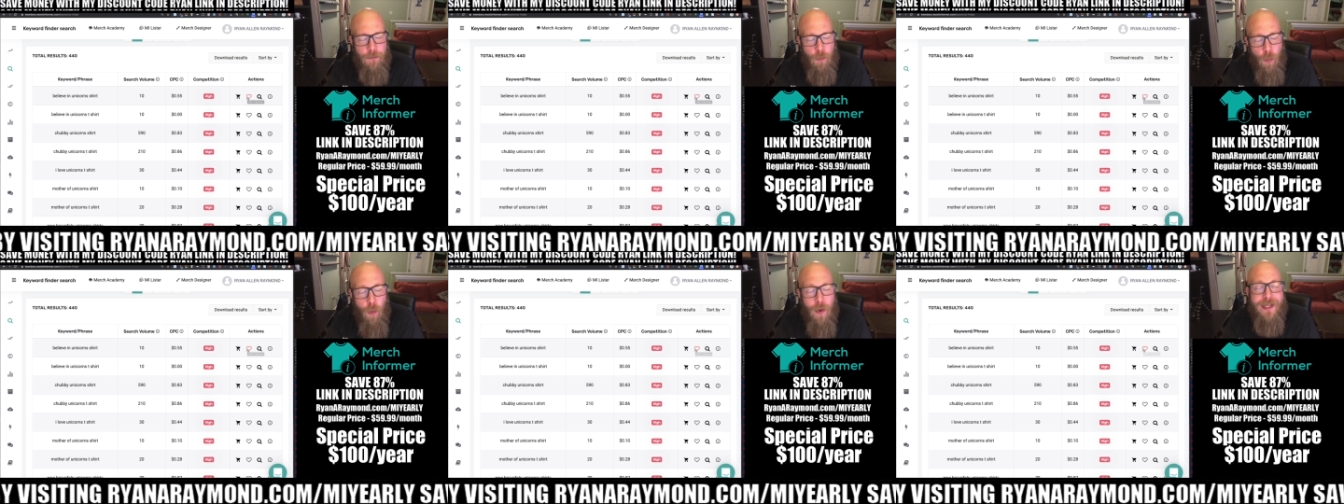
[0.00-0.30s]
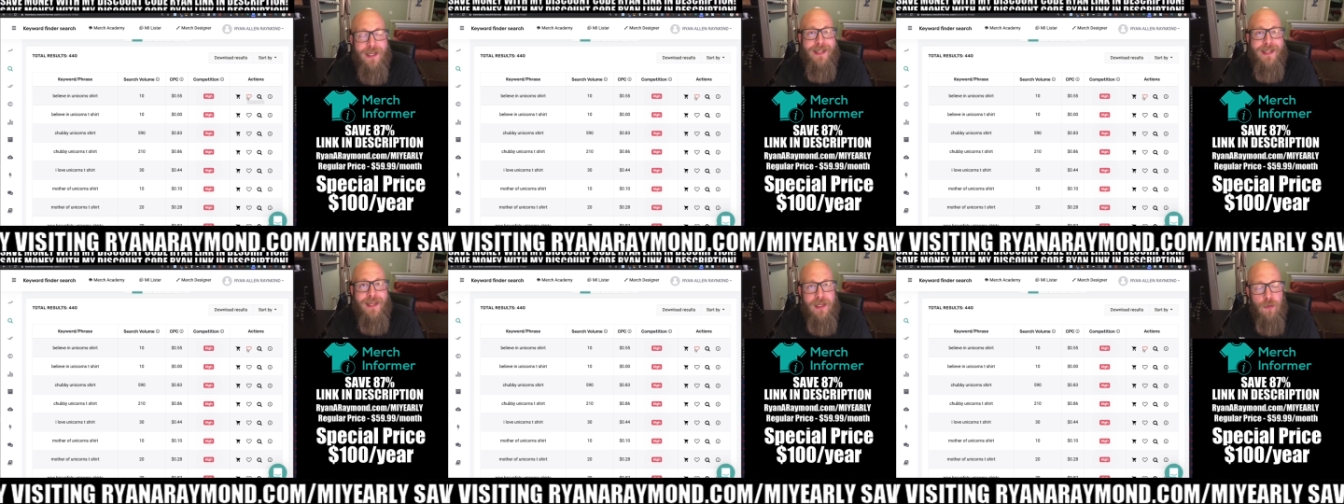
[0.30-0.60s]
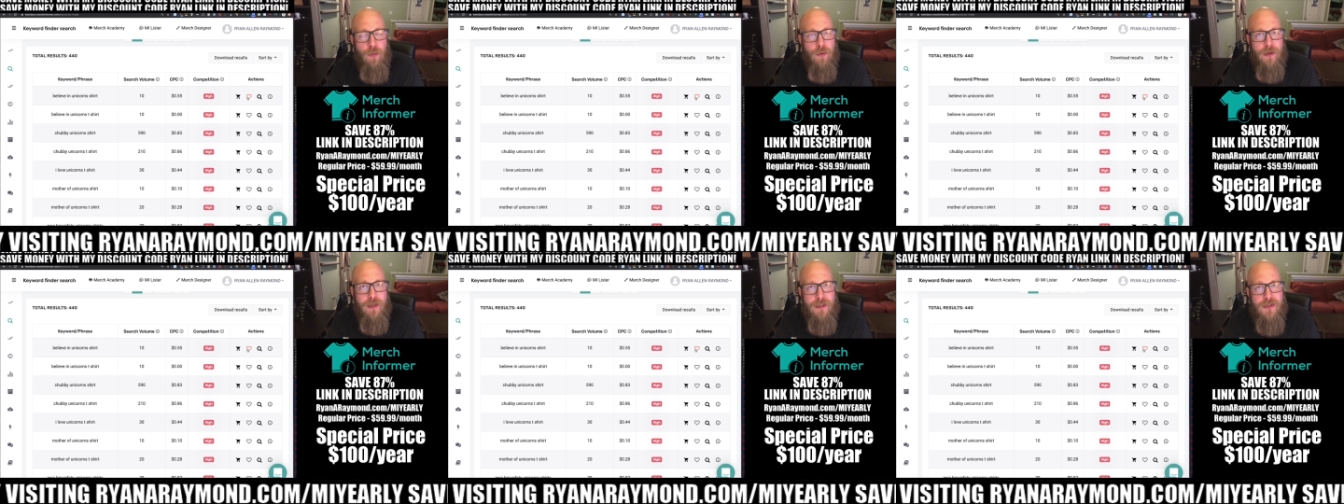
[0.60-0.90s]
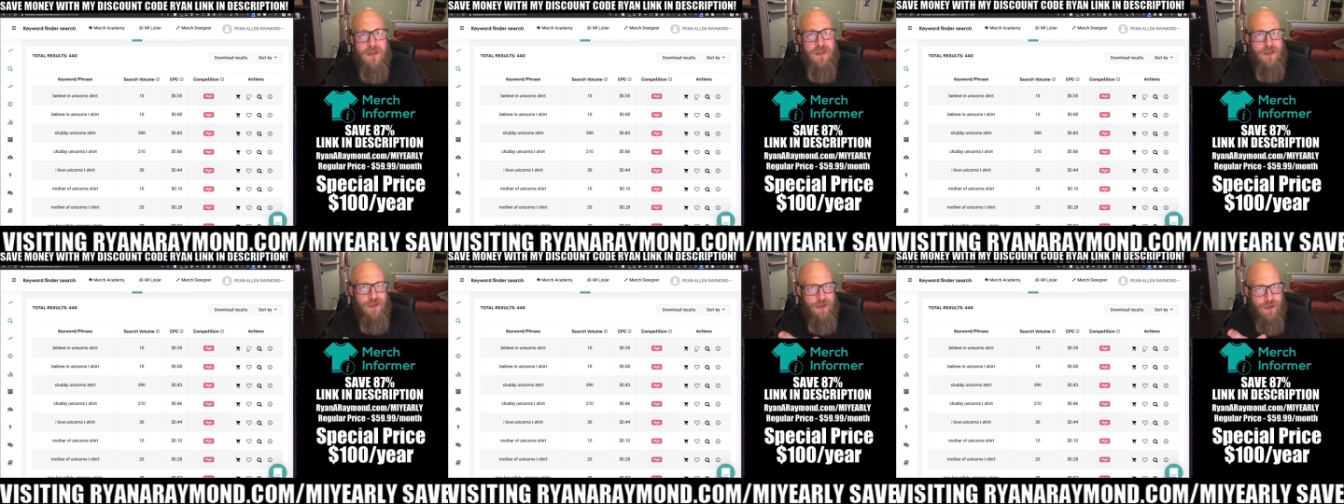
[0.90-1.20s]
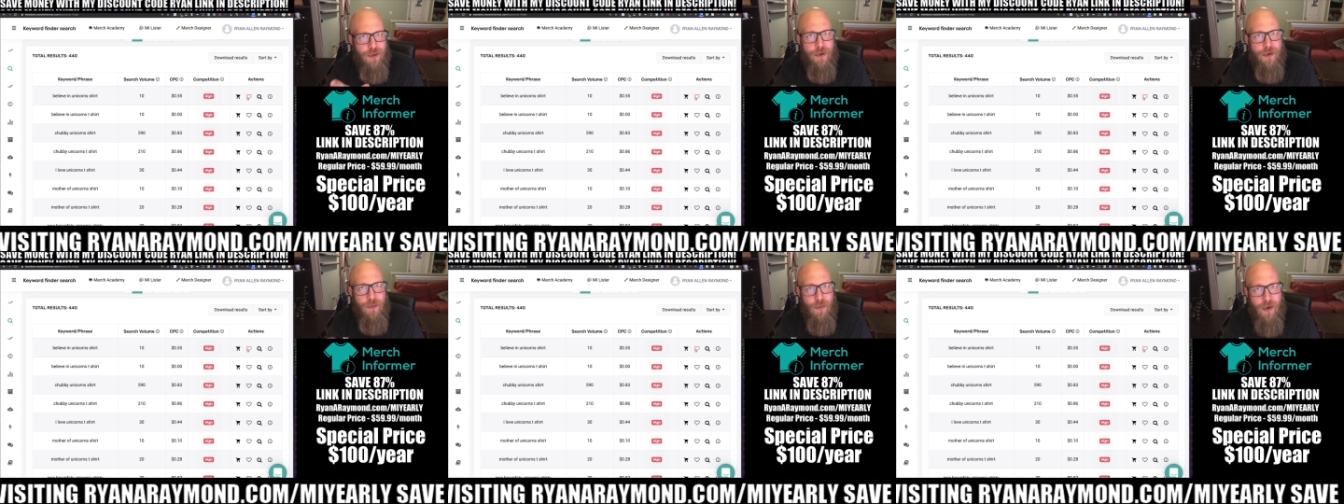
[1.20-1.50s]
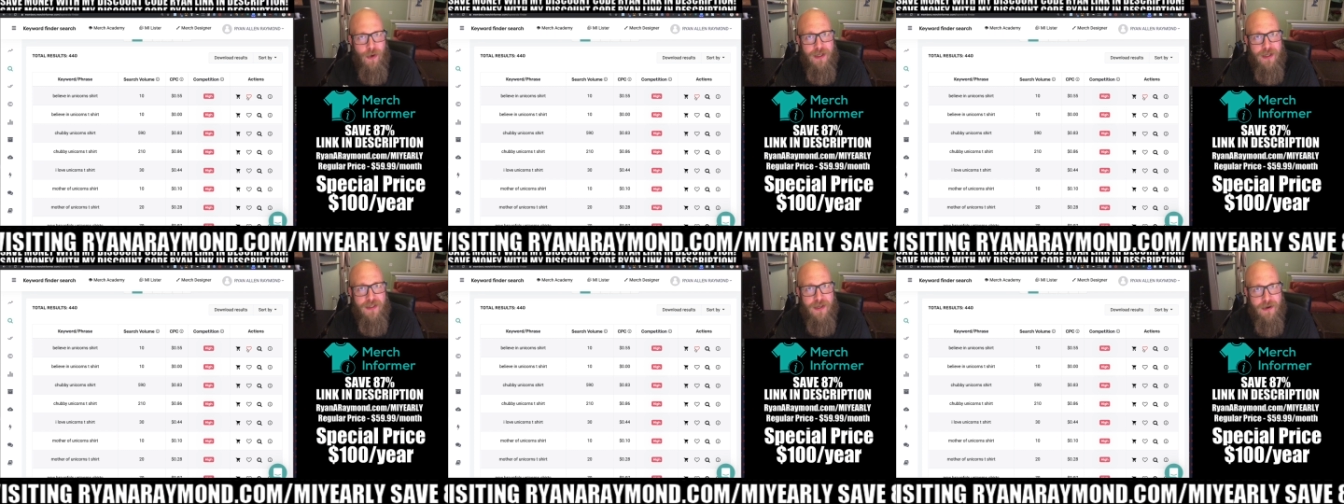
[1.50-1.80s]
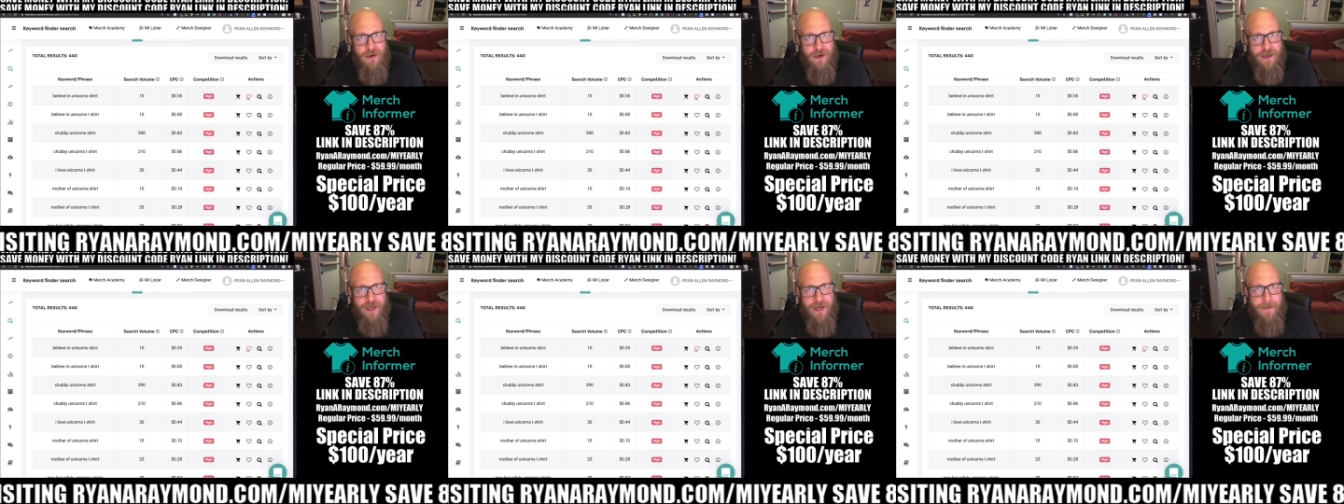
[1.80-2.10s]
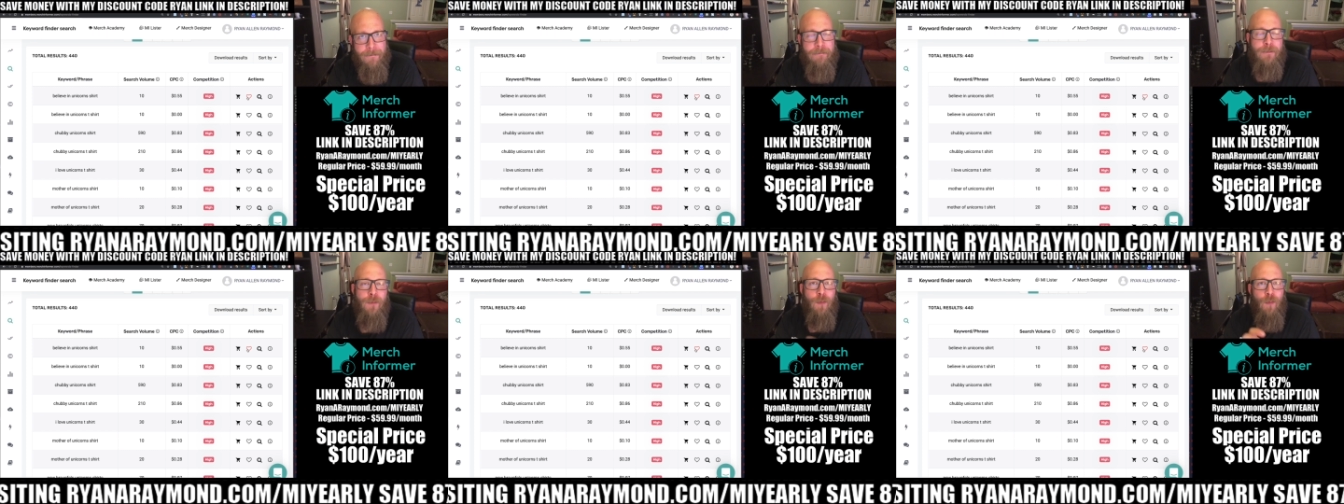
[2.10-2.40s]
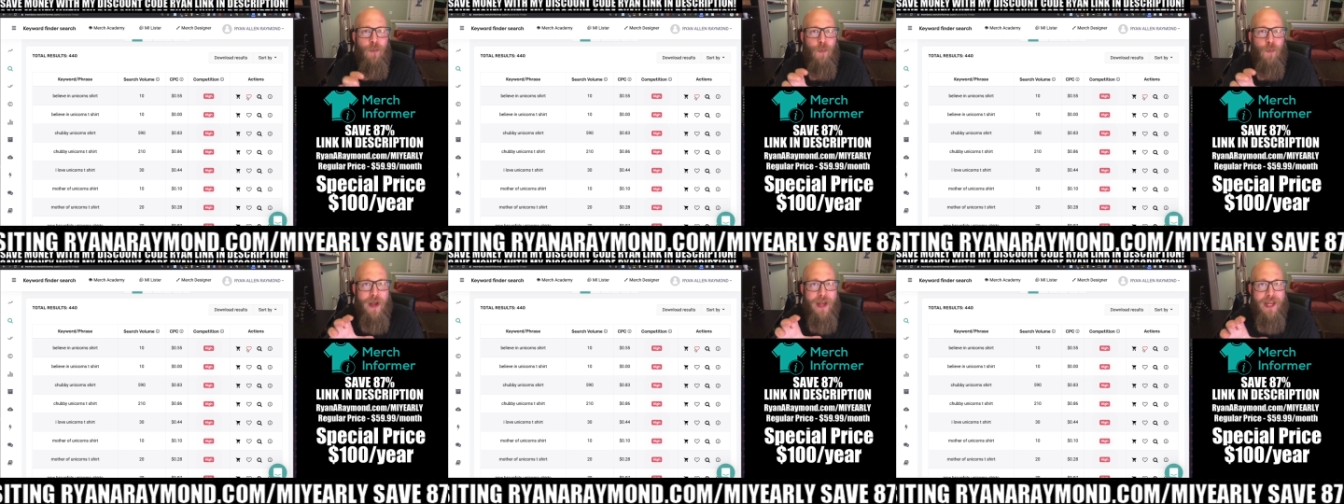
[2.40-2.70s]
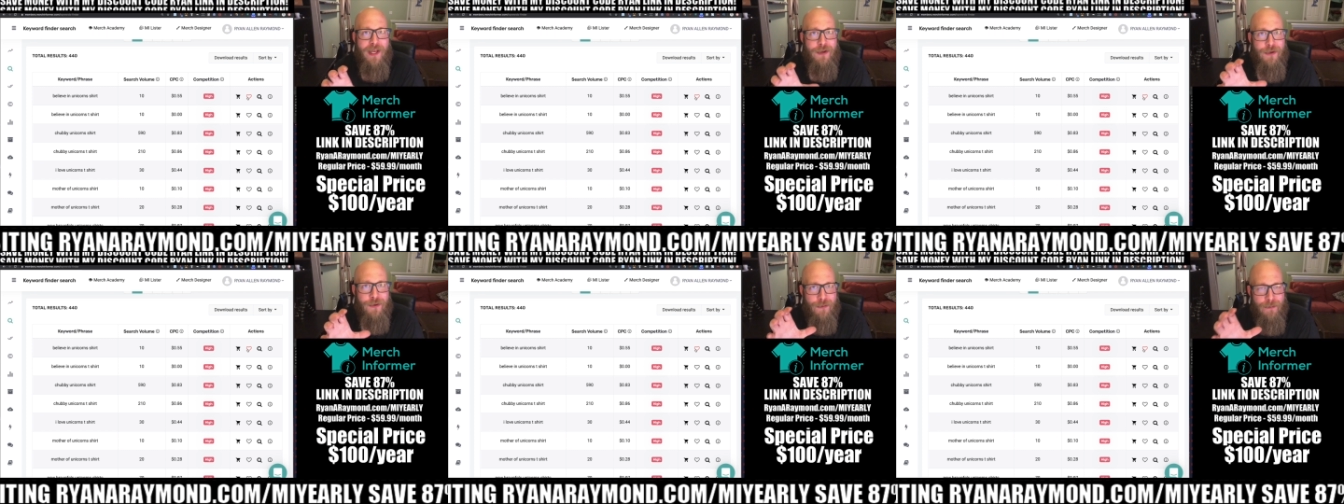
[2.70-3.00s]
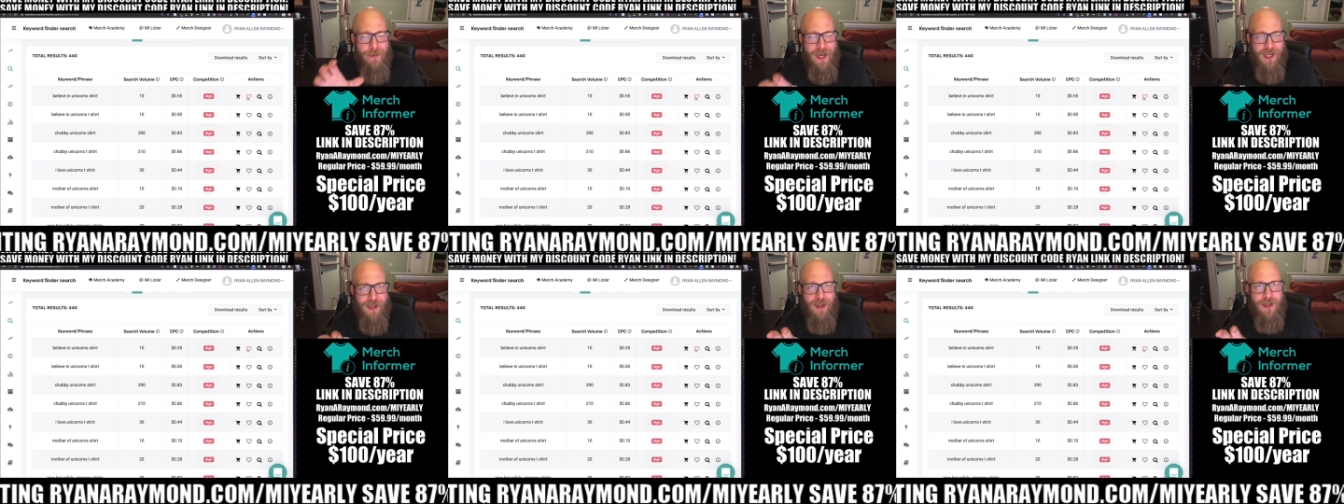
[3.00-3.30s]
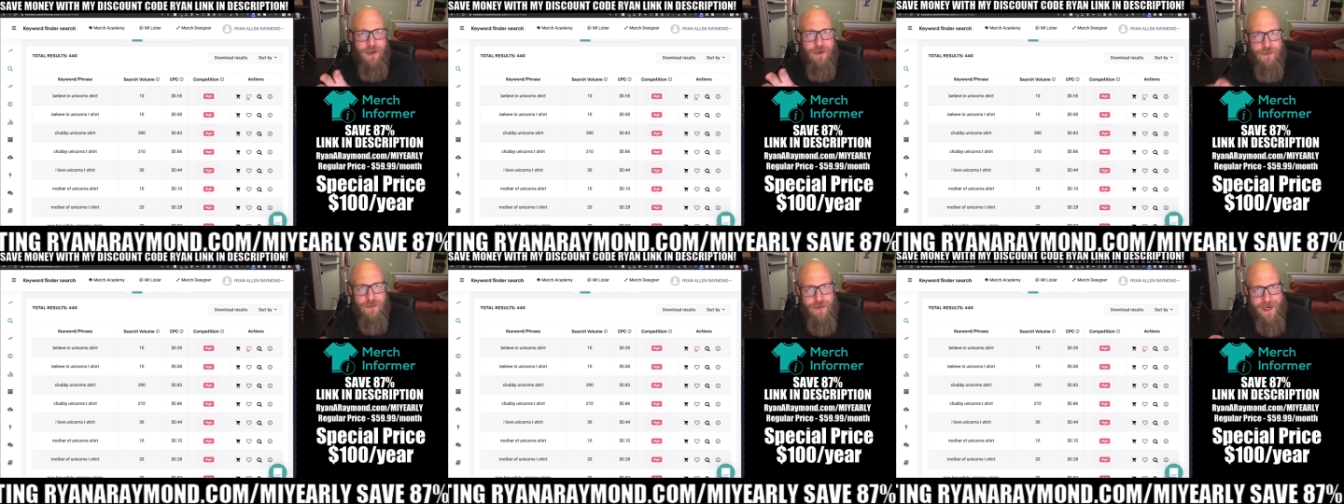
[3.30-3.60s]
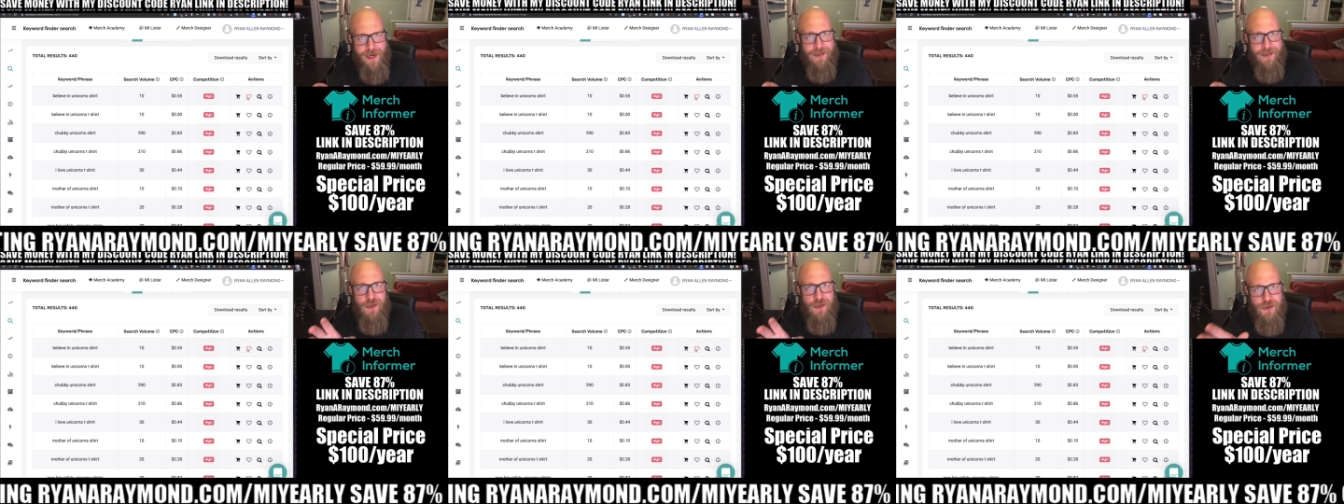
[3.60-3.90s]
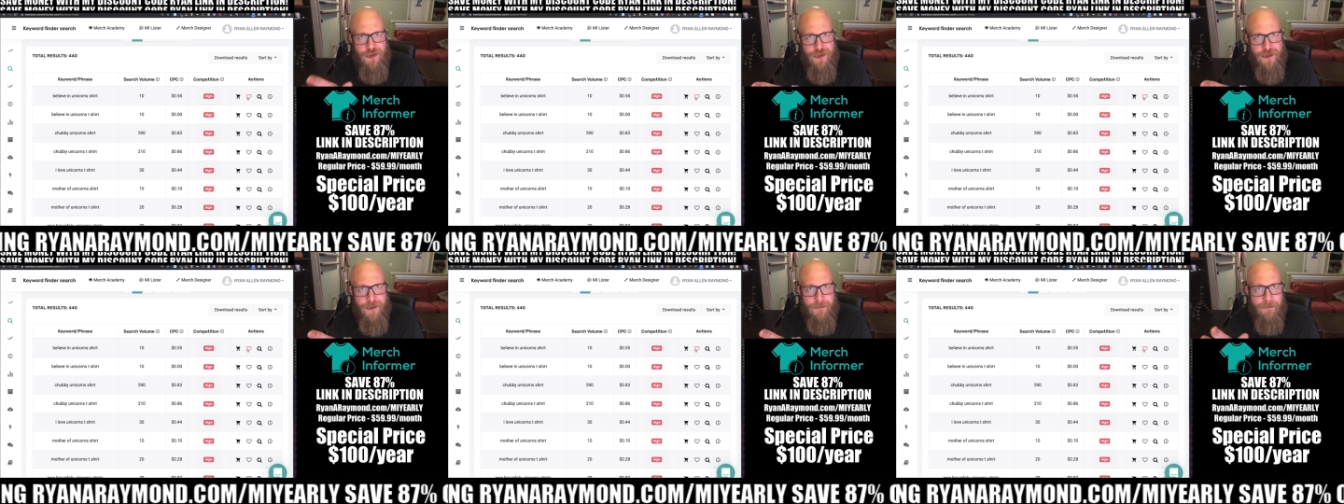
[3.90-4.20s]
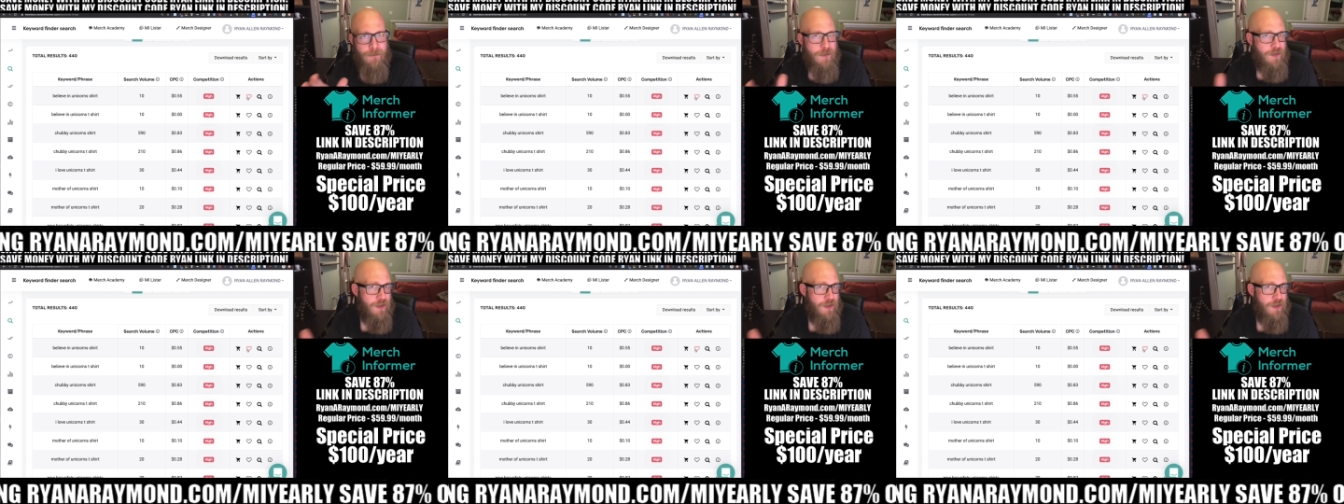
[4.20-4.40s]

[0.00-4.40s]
what keywords you're going to want to target when you're making your next shirt.